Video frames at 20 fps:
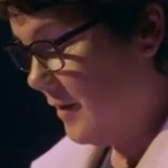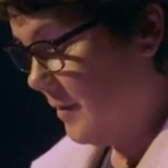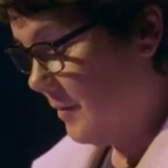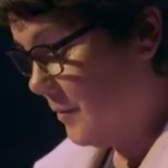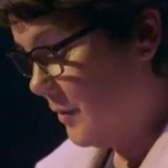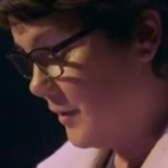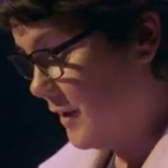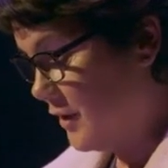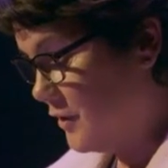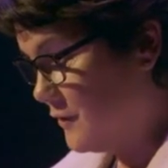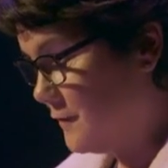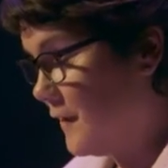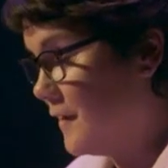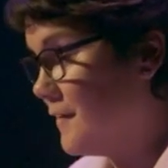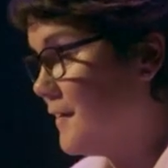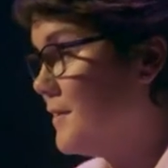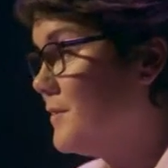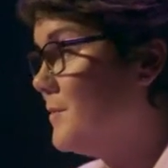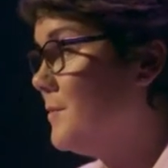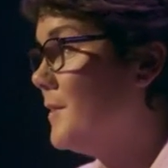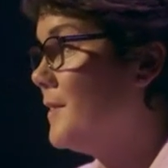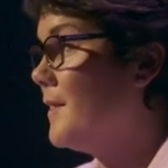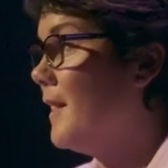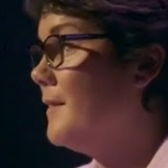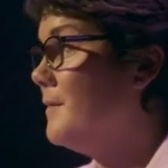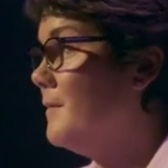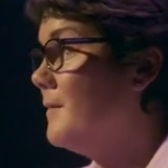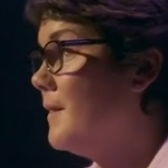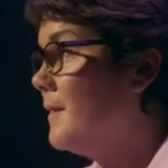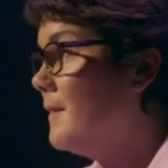But each visit was
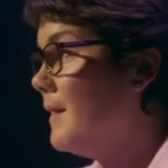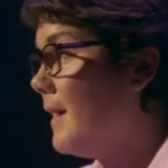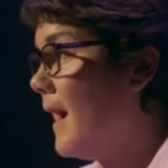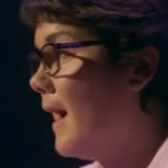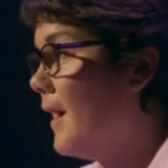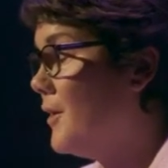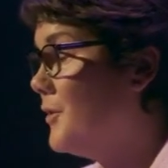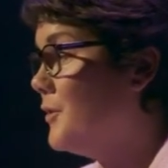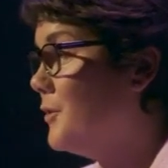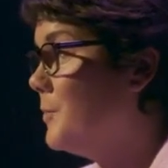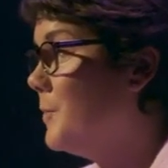getting harder